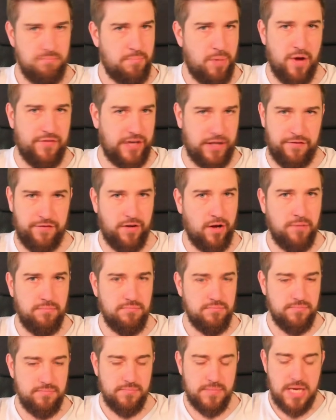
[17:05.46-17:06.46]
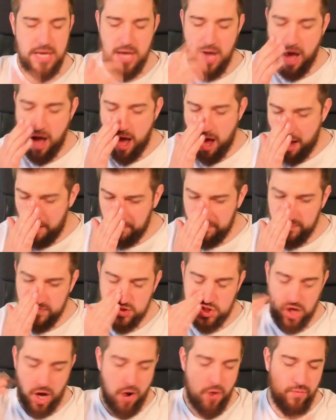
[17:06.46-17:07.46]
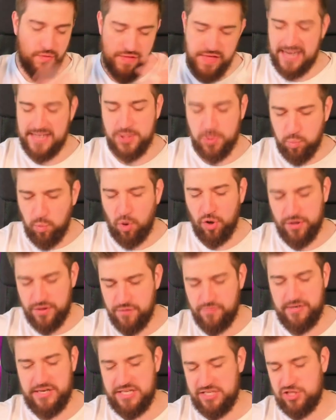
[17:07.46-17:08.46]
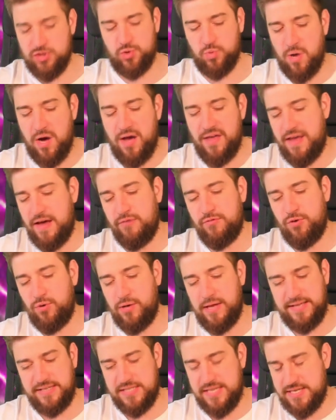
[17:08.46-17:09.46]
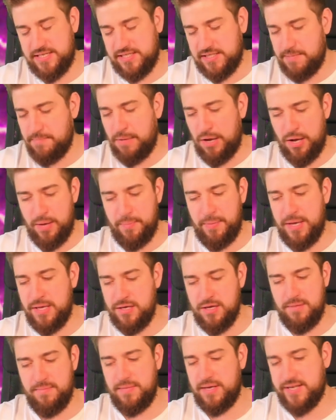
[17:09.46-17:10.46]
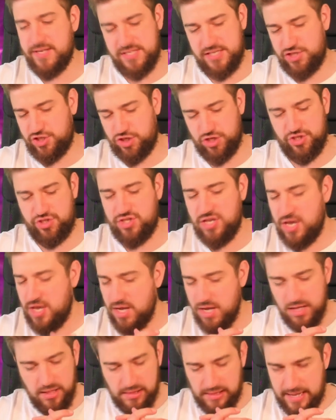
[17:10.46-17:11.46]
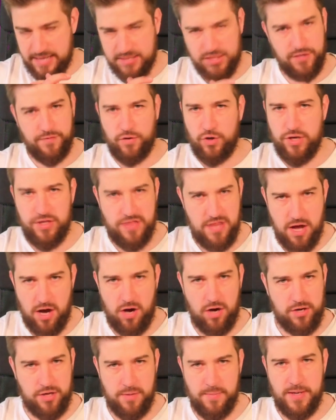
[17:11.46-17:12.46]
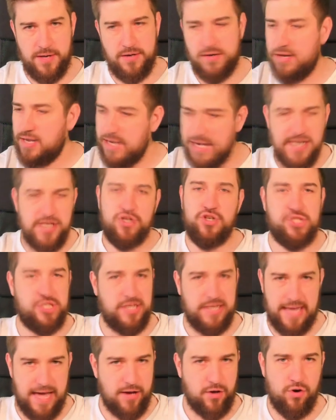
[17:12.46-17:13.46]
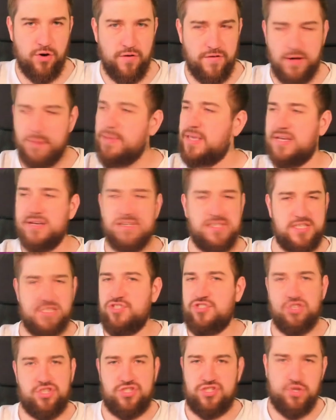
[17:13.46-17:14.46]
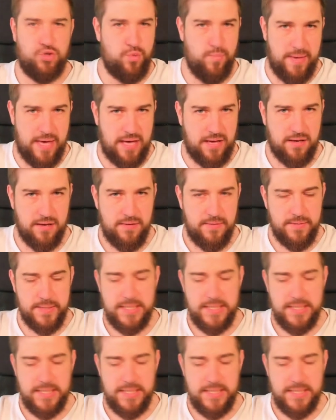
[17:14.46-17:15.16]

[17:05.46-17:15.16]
Perfectly fine. So that's one of the reasons why that rule exists, in my opinion, because it's just, let's avoid the argument, he doesn't get cover because he's just too big.